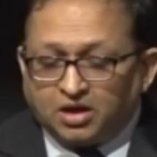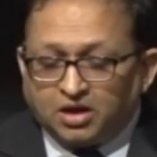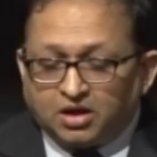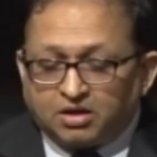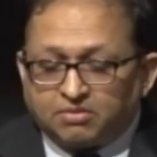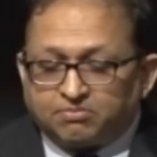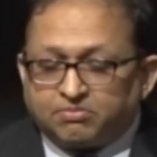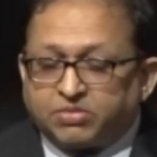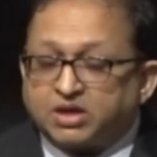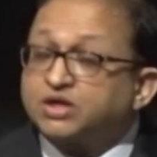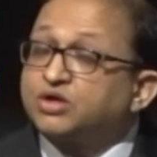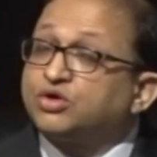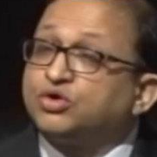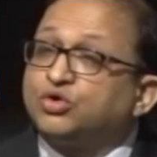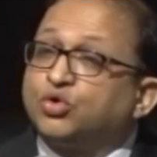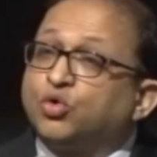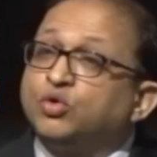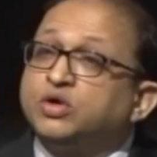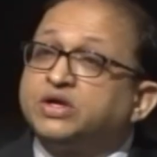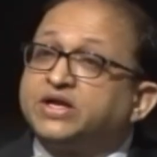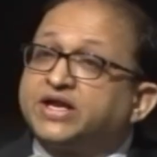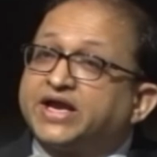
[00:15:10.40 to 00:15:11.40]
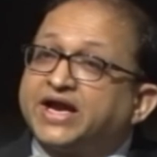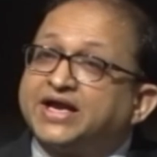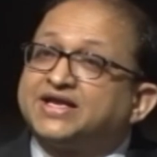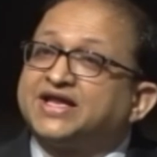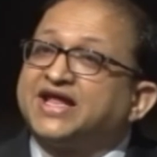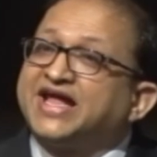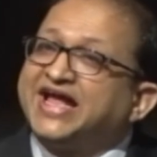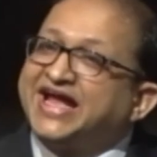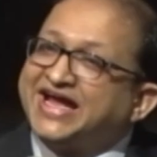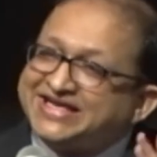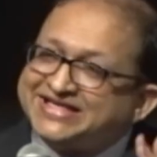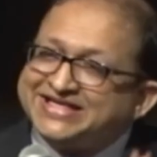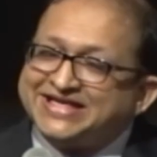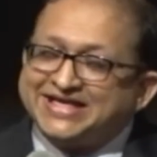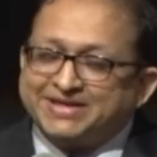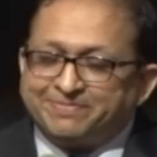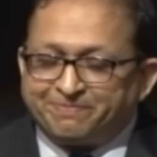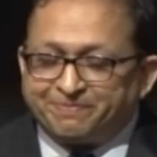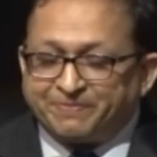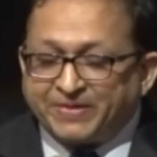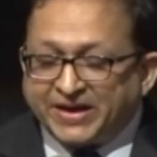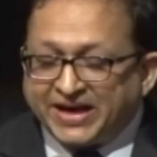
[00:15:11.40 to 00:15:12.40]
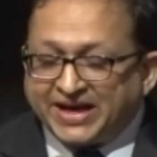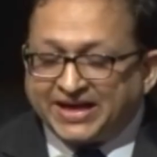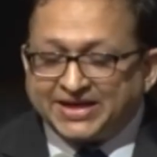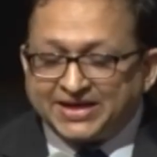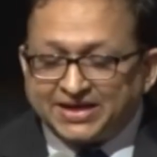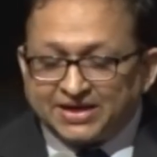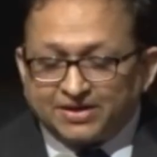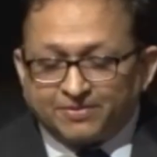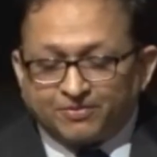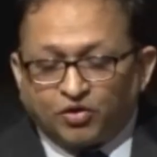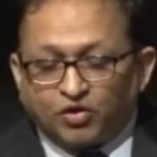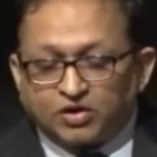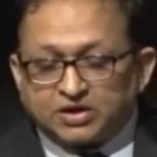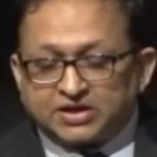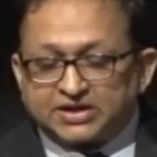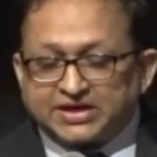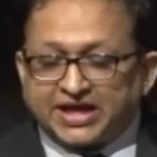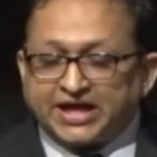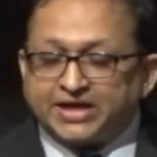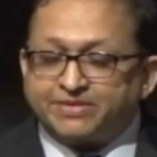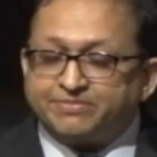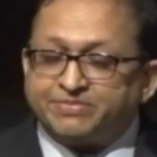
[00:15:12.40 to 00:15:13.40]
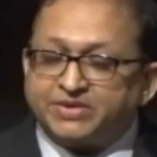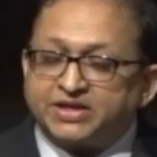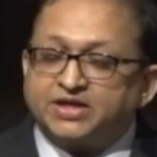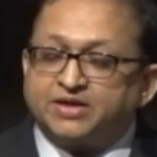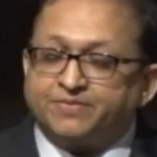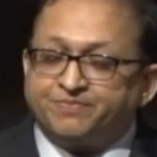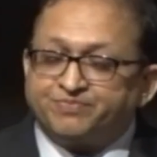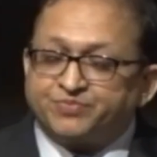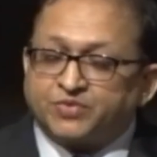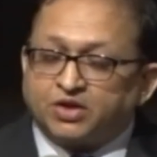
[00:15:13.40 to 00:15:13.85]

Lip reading: but don't get any pain on climbing